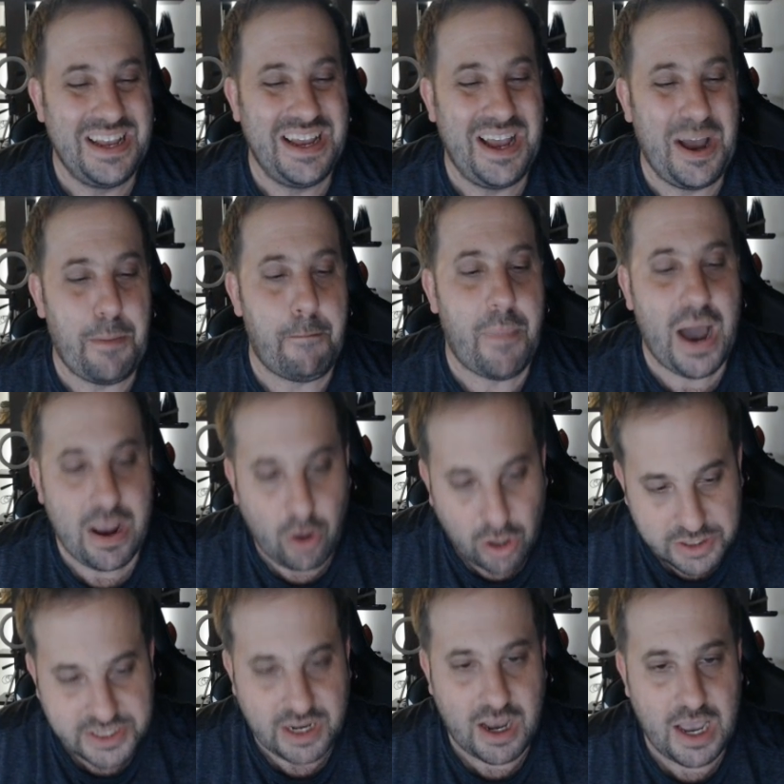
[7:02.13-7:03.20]
My
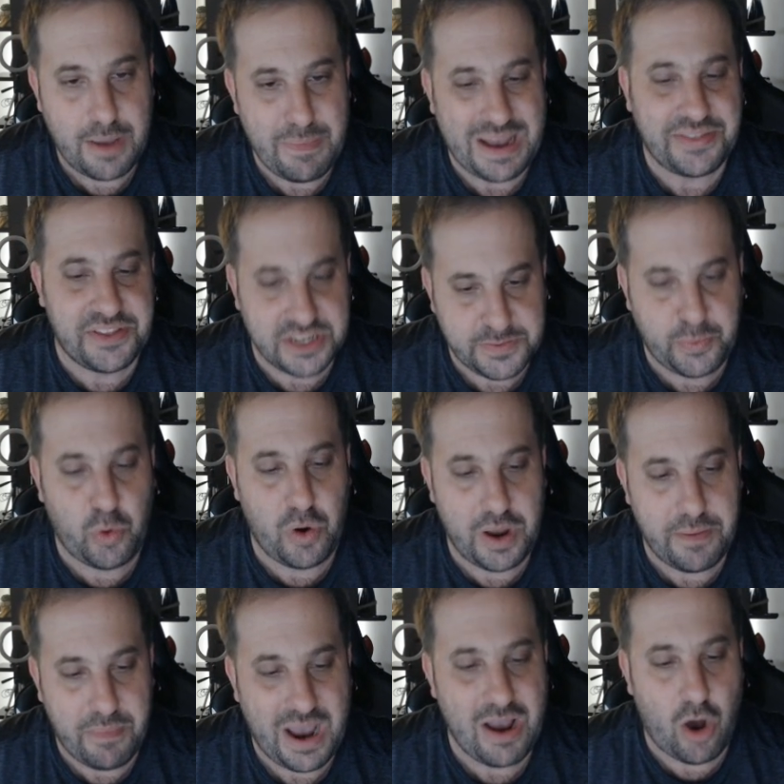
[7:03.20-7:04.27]
all-time, at this
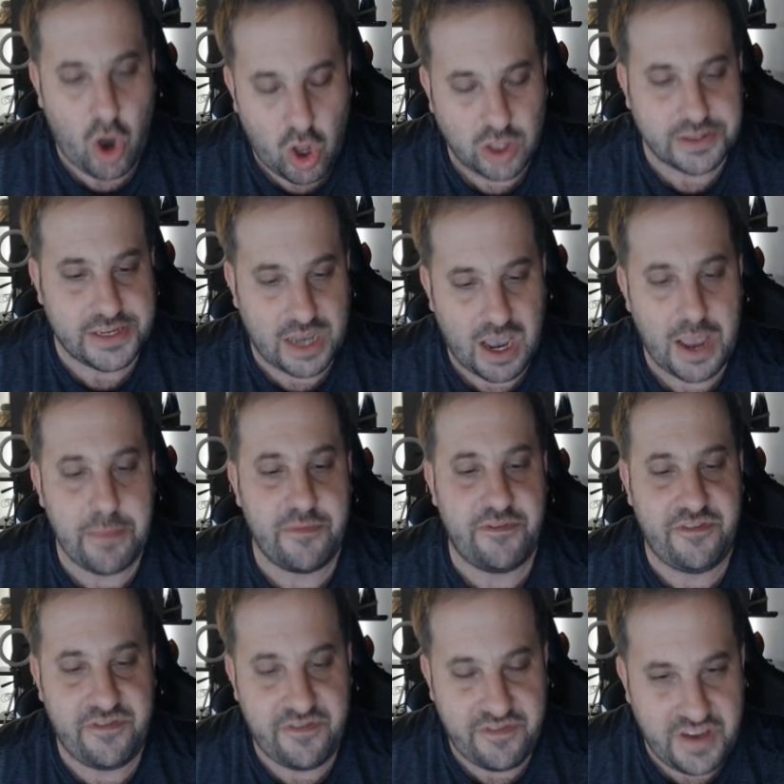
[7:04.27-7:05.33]
point, my all-time
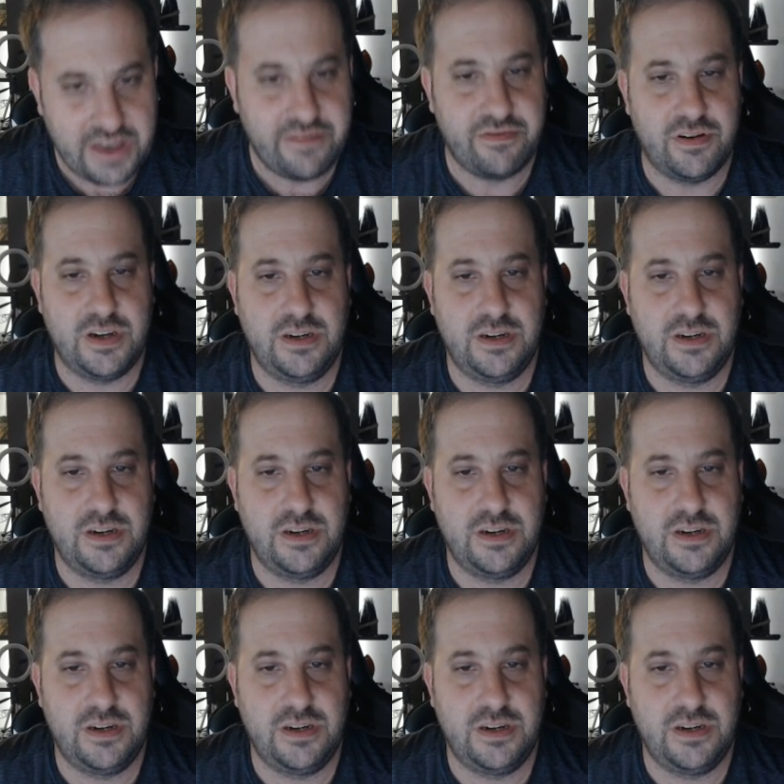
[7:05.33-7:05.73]
favorite